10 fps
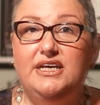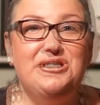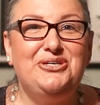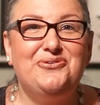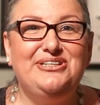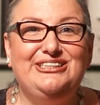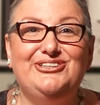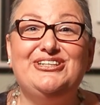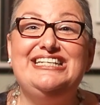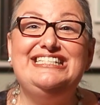with your
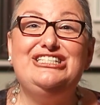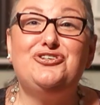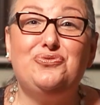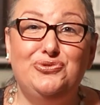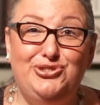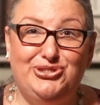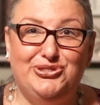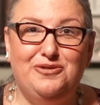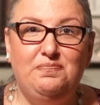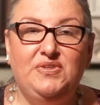realtor is crucial.